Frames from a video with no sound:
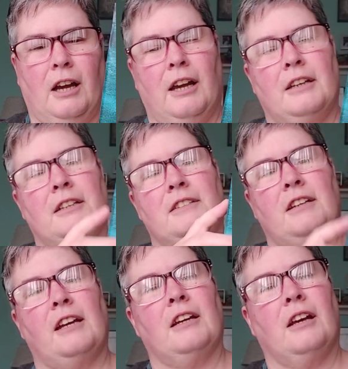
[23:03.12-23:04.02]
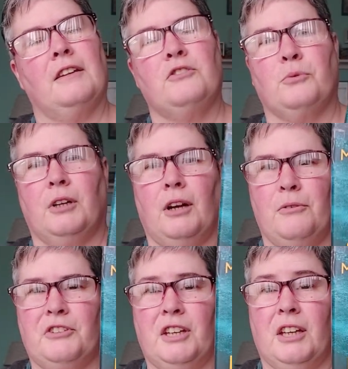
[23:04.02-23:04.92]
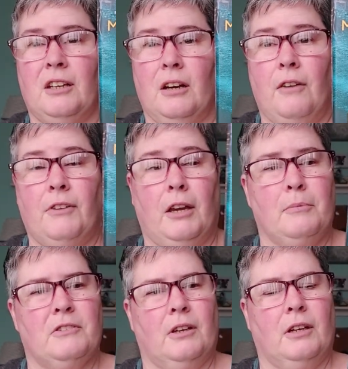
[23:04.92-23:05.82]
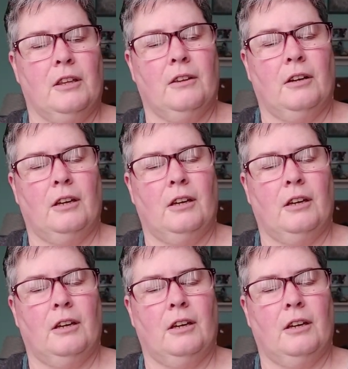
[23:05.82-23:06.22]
I had decided on this one and I was going to get it off Amazon, I thought.